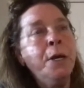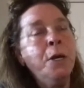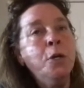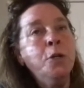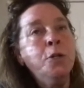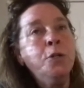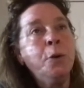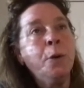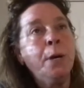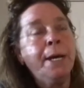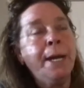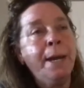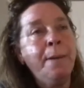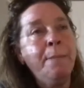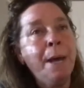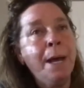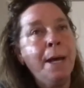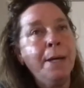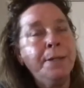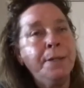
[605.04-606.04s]
So I came
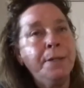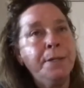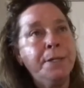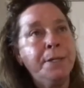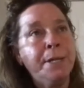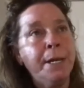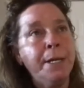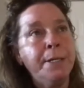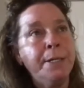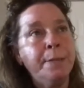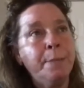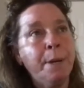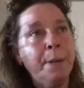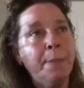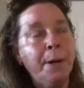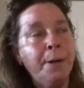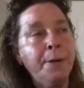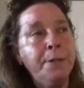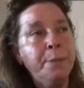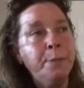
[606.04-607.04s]
back to the States and my
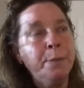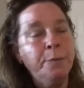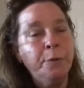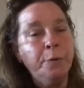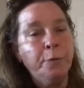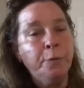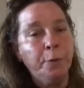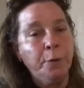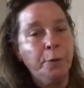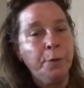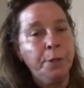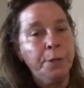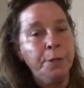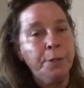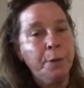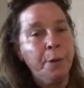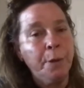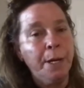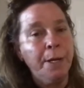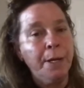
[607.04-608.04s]
parents moved to Florida.
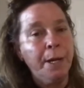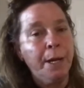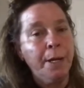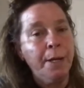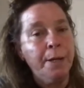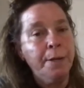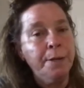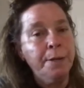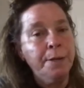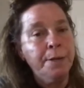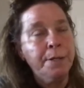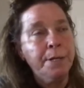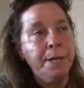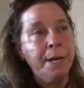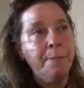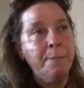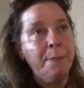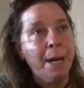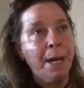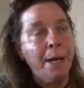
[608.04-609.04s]
So I, I
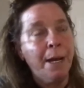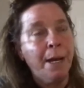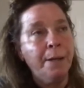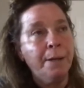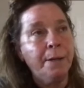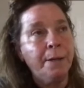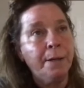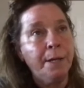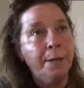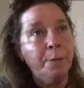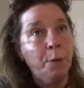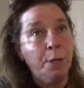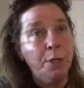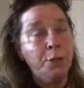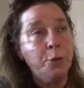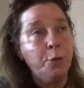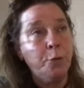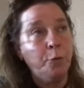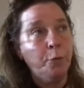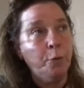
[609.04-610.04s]
came back uh, and went
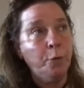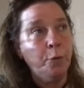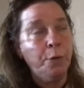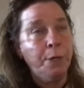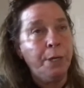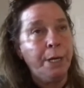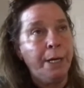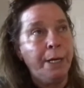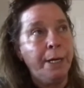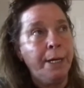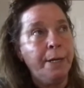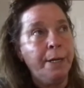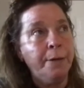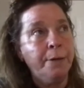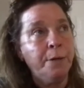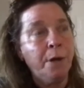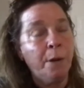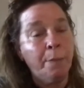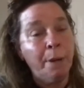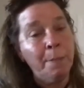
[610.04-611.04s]
to Florida
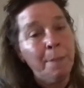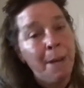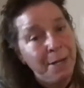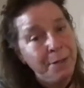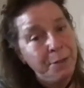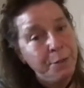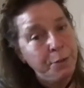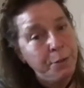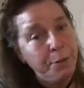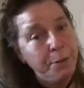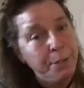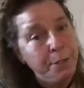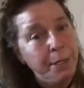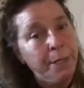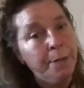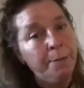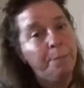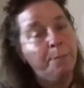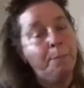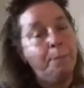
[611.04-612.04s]
and got my master's
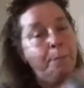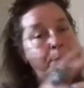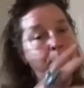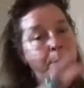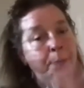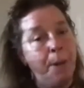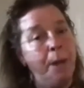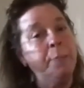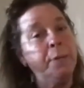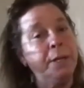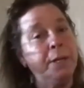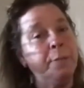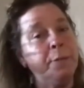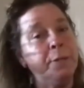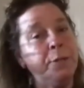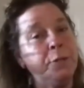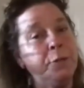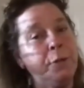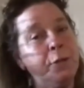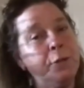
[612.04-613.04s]
in public
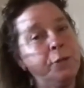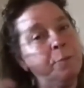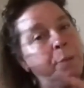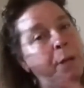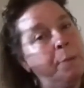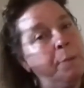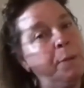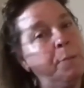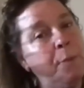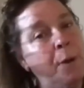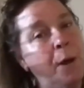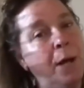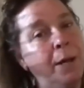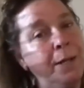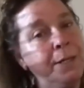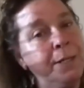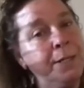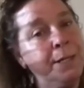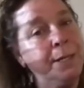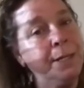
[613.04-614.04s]
administration, public
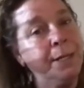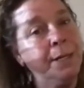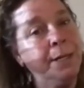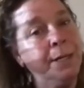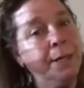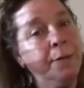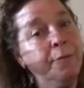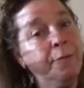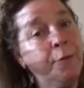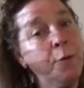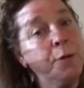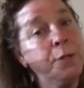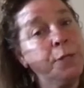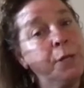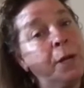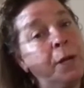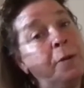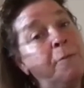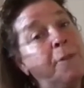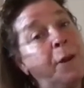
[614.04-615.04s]
policy,
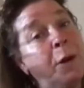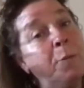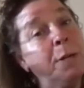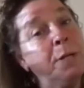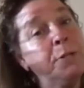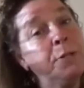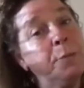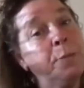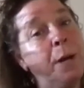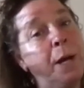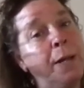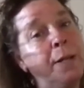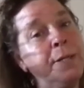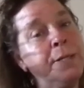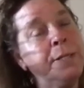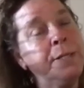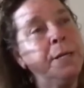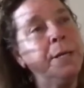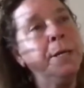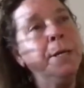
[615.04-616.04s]
focusing on environmental
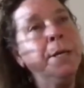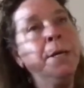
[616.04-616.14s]
policy.